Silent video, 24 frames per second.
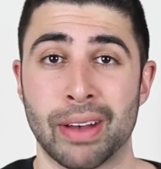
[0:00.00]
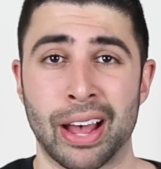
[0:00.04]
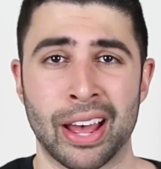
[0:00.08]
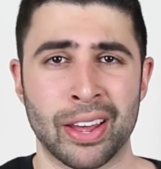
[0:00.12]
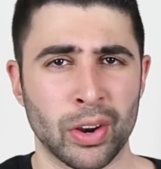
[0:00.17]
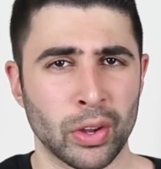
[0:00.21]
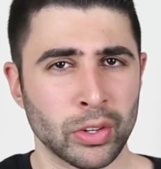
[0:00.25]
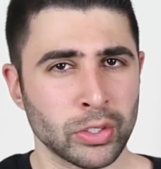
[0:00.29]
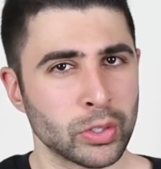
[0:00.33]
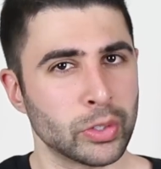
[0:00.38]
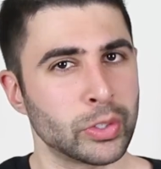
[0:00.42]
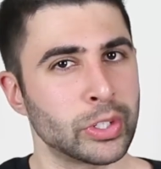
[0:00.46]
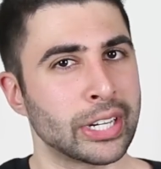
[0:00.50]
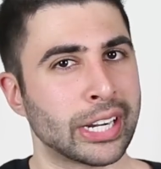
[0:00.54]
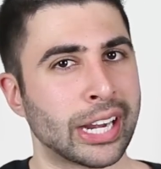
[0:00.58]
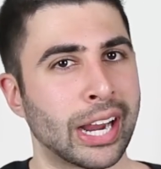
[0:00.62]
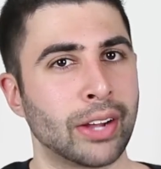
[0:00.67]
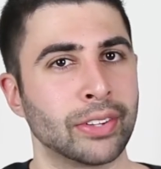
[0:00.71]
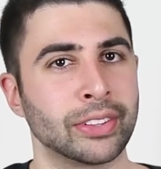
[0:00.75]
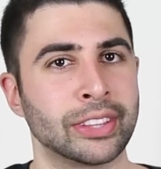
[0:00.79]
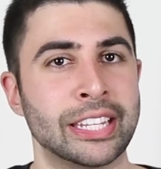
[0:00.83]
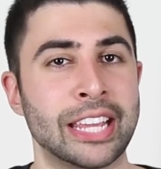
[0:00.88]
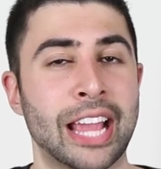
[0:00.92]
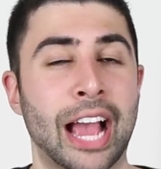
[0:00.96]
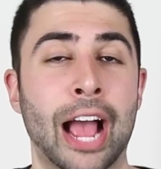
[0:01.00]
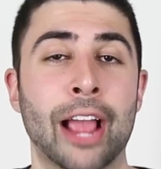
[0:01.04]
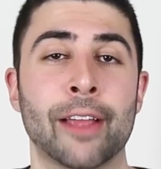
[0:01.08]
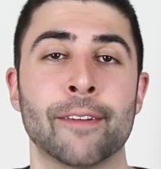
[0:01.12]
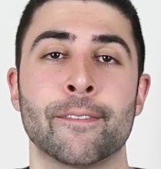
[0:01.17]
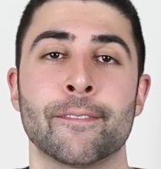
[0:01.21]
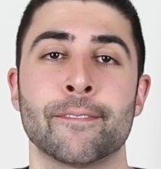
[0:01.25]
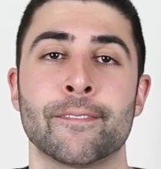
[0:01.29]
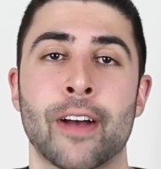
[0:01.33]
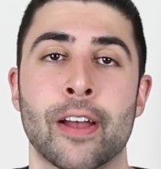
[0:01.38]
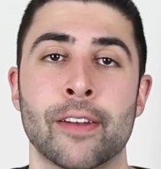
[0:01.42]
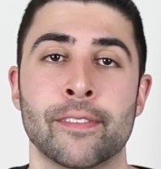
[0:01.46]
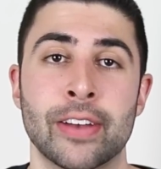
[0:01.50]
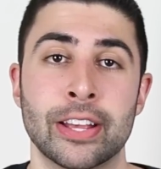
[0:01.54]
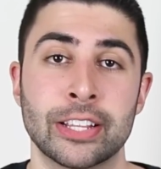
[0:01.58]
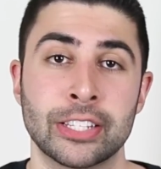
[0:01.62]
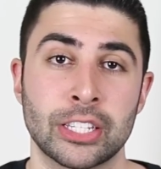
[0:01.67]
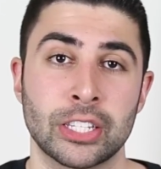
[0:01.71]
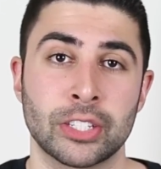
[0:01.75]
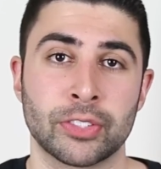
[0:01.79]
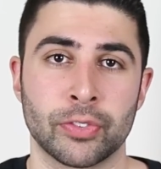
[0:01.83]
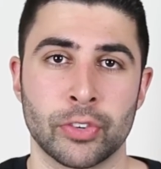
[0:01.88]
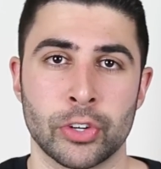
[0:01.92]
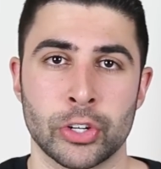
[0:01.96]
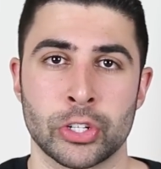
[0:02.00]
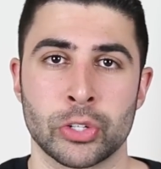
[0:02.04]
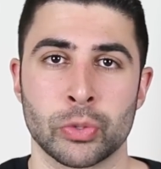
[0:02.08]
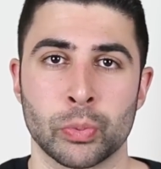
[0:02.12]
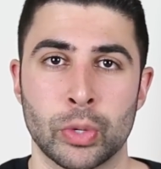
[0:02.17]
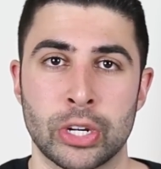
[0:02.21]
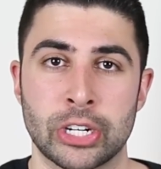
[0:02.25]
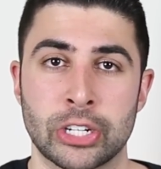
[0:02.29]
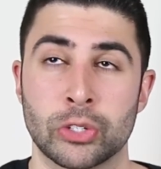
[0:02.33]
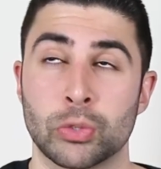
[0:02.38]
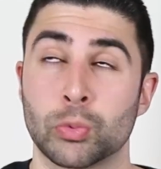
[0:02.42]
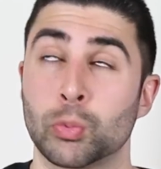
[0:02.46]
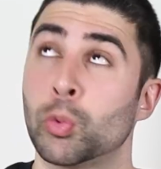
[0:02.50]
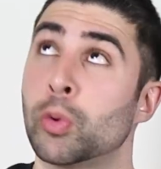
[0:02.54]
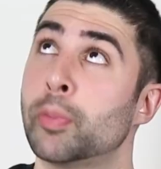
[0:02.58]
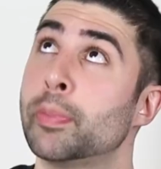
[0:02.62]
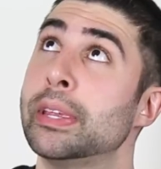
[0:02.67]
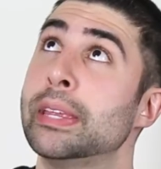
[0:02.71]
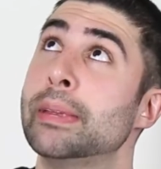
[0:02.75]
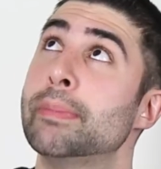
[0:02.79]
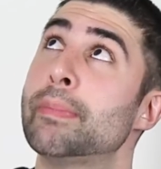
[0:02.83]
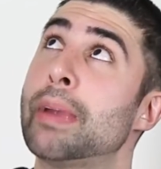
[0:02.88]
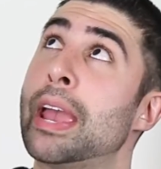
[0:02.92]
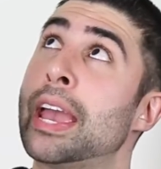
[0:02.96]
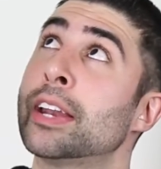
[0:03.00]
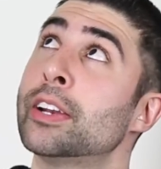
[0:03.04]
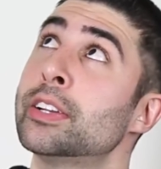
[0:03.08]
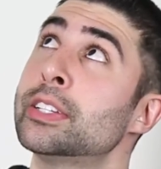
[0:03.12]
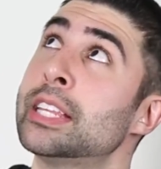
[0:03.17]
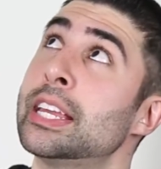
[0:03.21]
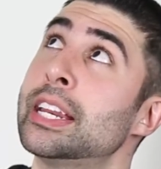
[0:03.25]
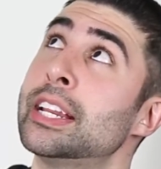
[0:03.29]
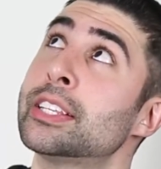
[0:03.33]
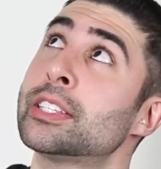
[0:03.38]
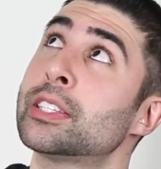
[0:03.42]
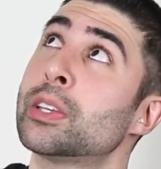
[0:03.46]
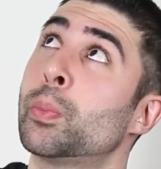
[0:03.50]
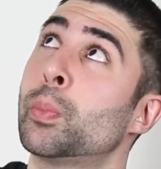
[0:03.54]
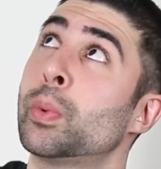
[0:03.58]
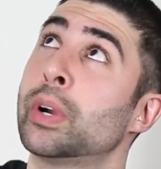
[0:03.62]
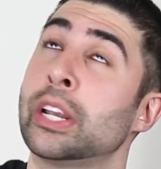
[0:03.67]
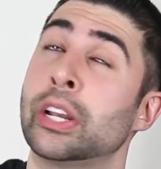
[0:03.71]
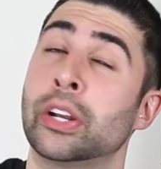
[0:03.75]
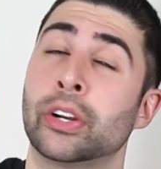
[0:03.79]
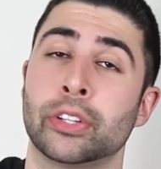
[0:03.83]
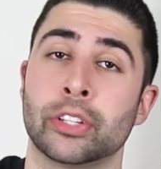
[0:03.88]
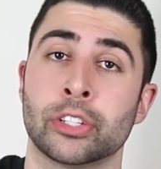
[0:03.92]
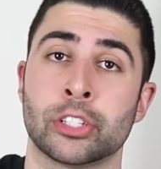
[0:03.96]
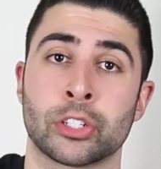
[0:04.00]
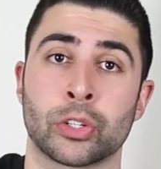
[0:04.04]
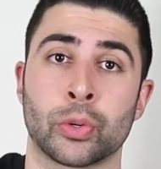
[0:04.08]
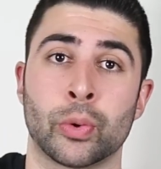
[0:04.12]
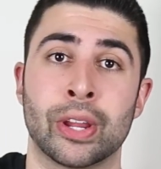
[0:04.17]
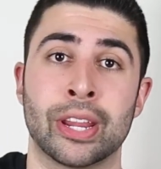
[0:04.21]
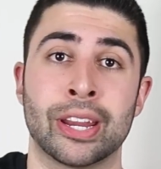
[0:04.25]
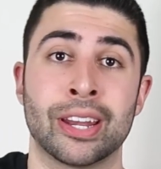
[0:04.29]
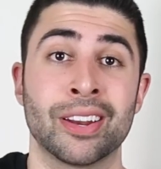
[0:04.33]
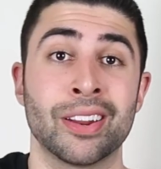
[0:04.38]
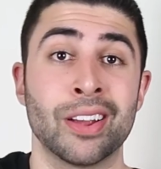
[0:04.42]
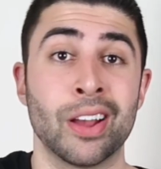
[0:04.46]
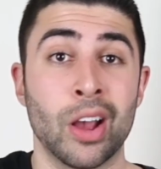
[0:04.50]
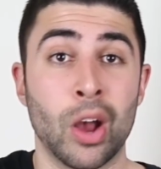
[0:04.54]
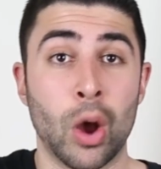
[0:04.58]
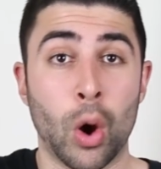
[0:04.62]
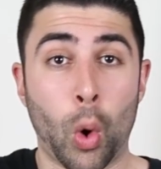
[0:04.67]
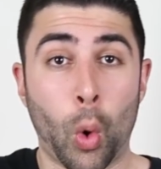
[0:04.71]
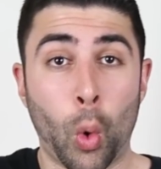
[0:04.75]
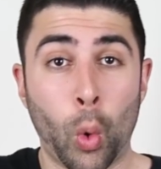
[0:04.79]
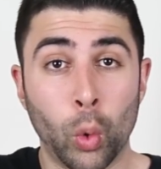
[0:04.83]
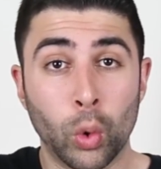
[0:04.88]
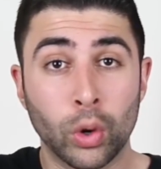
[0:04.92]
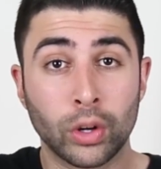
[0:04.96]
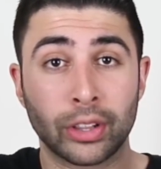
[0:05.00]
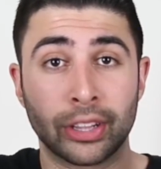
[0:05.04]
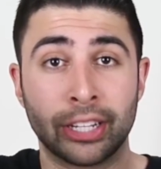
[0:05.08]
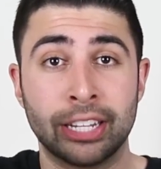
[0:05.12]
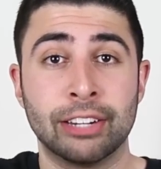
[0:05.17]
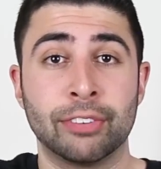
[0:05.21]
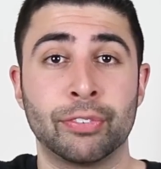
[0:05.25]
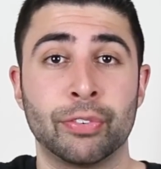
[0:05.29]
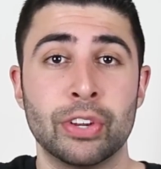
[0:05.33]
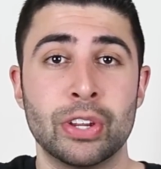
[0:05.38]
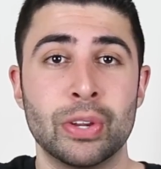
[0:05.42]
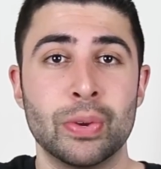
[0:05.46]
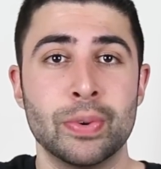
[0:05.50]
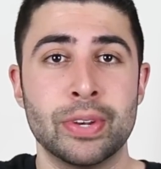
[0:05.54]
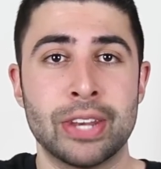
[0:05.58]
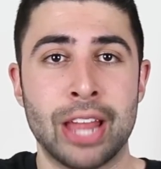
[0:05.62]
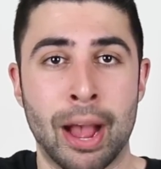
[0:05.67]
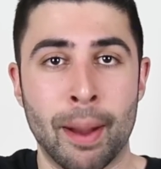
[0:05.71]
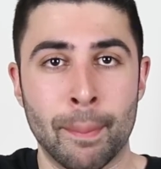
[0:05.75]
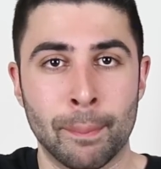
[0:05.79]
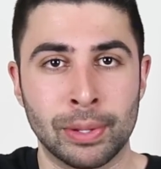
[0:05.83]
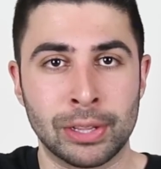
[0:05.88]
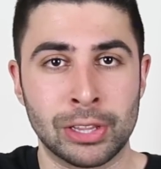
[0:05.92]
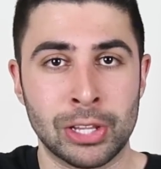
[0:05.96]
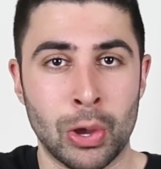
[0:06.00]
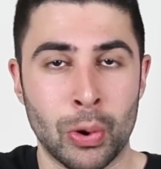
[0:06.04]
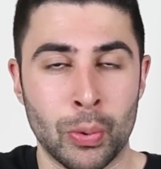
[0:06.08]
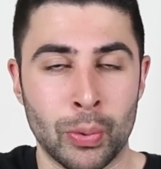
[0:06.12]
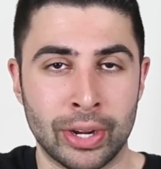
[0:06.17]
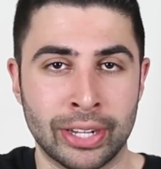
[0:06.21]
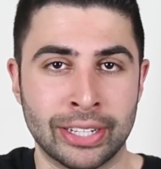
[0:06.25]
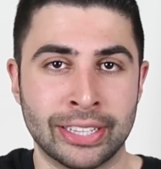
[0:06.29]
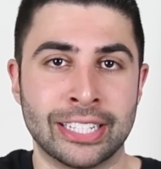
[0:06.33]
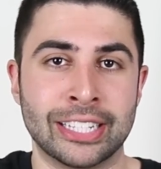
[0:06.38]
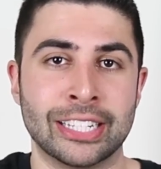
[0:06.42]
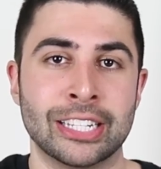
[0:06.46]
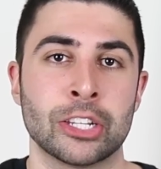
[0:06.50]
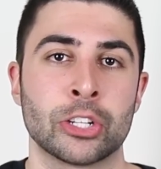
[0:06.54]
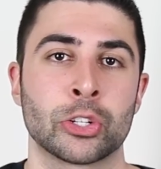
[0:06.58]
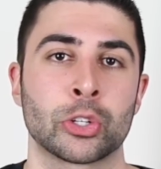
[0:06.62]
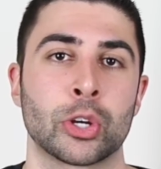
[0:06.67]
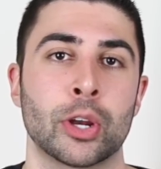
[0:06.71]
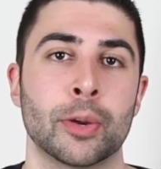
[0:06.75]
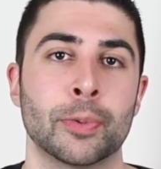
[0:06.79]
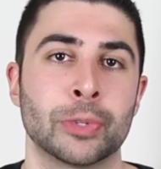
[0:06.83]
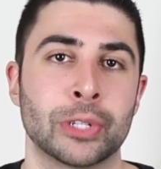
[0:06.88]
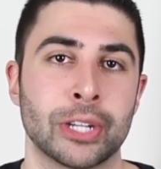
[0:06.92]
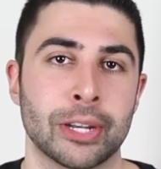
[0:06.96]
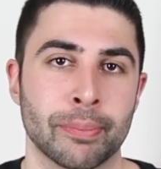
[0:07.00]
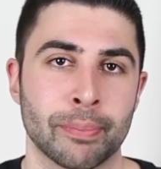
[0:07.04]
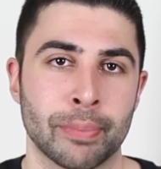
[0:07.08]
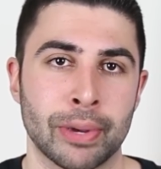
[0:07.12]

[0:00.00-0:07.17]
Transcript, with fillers: I'd also check out the iPhone 5S's version, which will be annotated somewhere here on the screen or linked for you down below in the description.